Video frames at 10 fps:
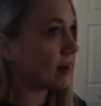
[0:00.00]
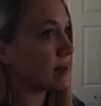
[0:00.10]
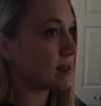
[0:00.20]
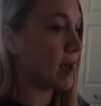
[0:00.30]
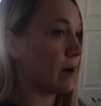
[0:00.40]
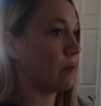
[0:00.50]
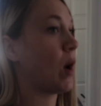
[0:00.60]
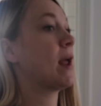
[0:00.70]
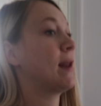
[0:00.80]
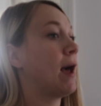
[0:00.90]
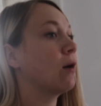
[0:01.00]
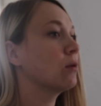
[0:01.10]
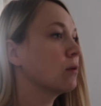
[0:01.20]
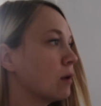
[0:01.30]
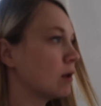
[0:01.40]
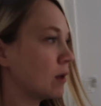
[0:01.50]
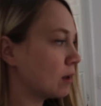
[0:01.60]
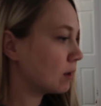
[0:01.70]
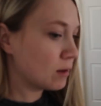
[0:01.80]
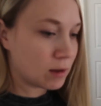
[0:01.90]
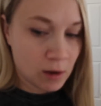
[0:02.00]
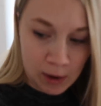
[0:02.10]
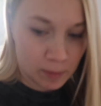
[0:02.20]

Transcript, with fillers: going to decide right now. Where did now. you put the lids? Oh,